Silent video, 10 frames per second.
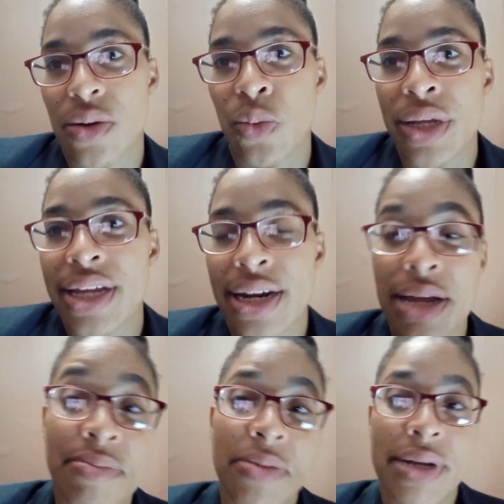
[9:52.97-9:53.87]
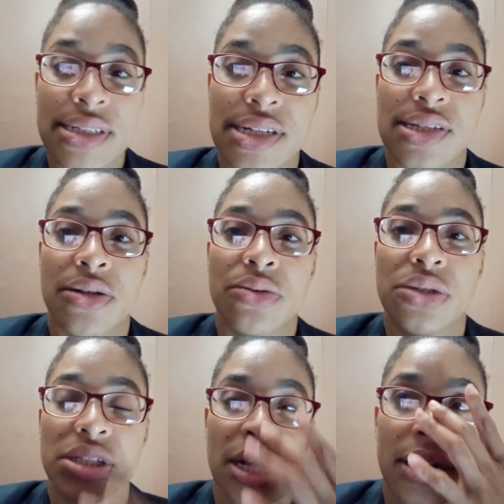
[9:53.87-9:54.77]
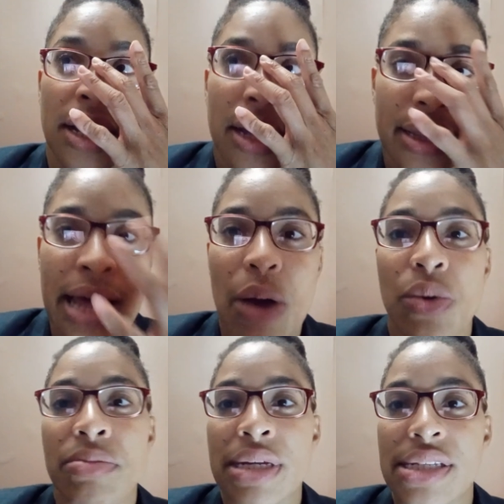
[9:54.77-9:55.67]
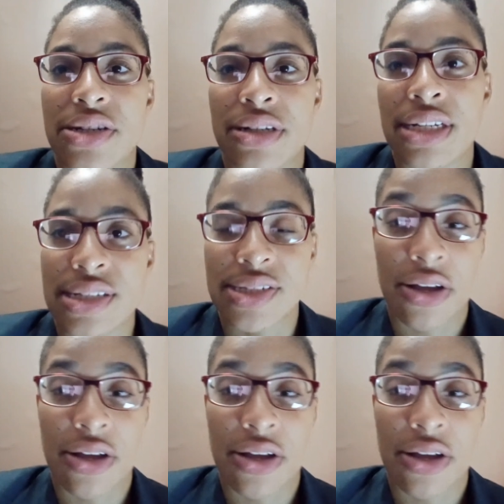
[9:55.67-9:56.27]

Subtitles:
we can implement a solution that will meet your needs.